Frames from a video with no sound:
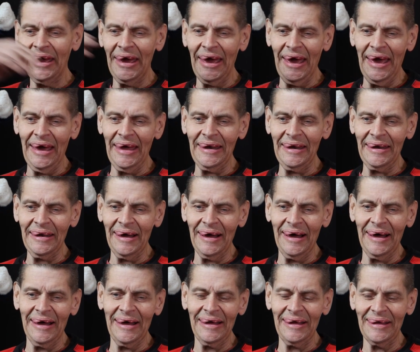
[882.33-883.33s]
and
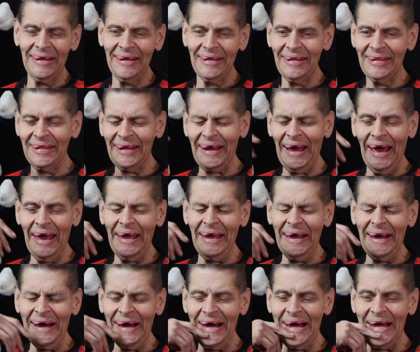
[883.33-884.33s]

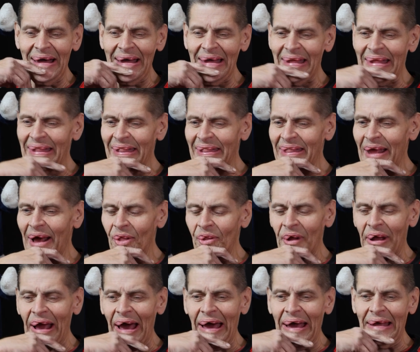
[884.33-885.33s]
the other
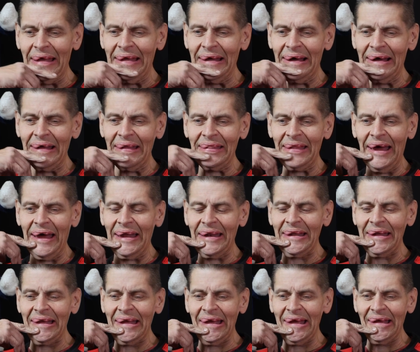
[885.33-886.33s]
guy
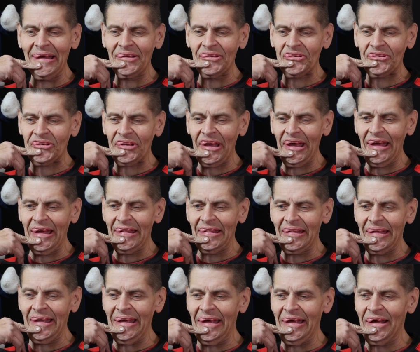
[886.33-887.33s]
that is in
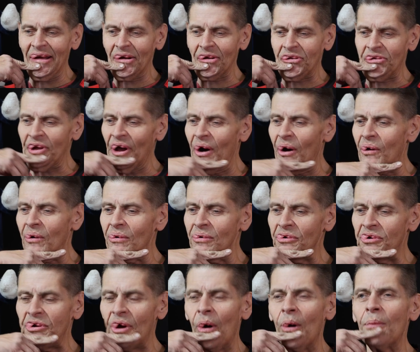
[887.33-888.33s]
the show,
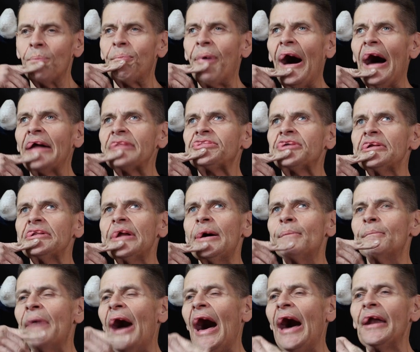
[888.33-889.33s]
Joe
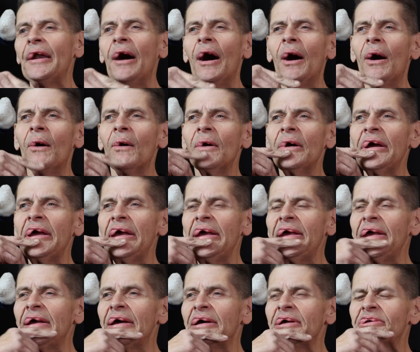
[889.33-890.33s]
Patalamano.
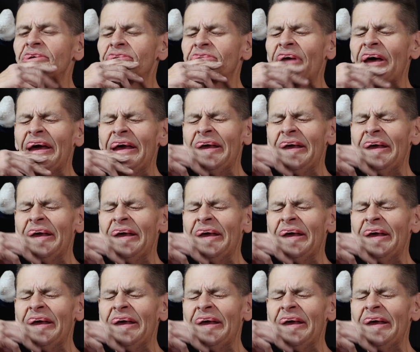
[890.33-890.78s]
He is